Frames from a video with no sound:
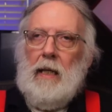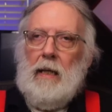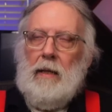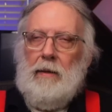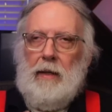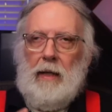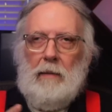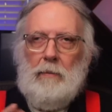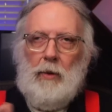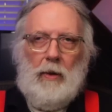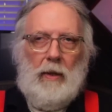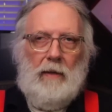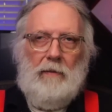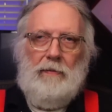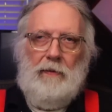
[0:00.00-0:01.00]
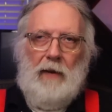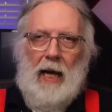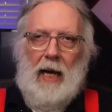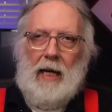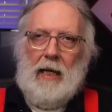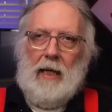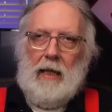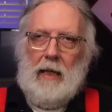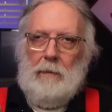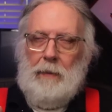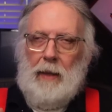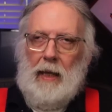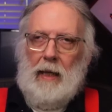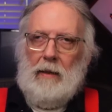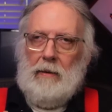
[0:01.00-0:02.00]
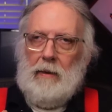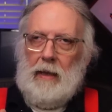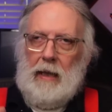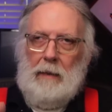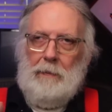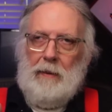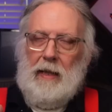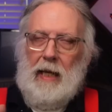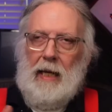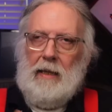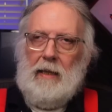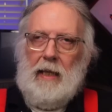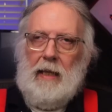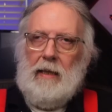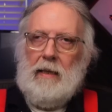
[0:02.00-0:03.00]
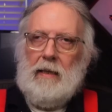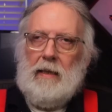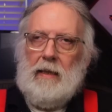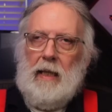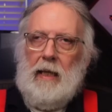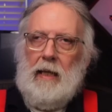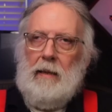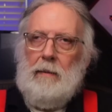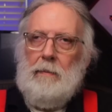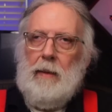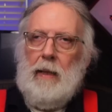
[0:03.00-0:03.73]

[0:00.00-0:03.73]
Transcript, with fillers: they're more emphatic about keeping that date the same.